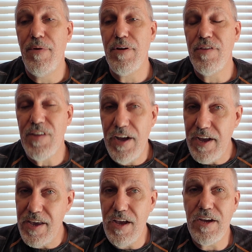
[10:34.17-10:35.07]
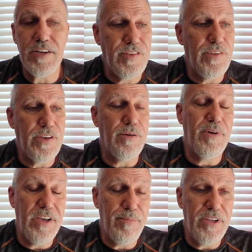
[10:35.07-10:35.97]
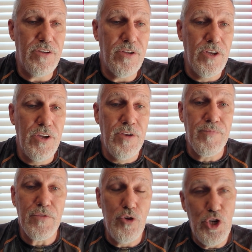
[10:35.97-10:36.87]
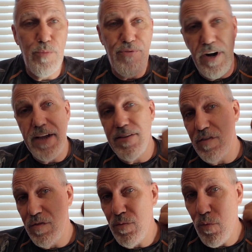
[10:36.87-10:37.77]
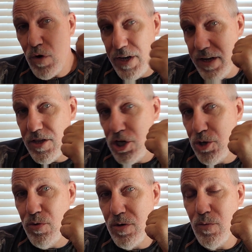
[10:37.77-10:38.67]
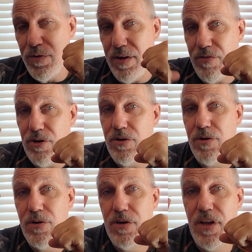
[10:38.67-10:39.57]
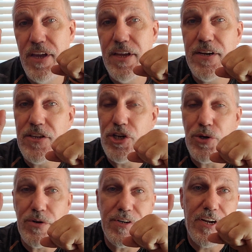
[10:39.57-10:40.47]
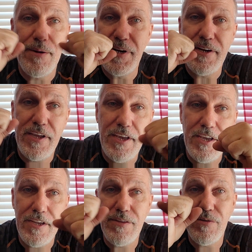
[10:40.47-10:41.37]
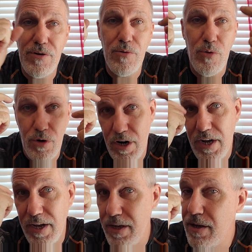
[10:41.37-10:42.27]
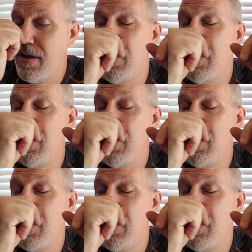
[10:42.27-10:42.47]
because I honestly think, in my opinion, you should practice one-handed shooting, whichever hand is your dominant hand, or eye.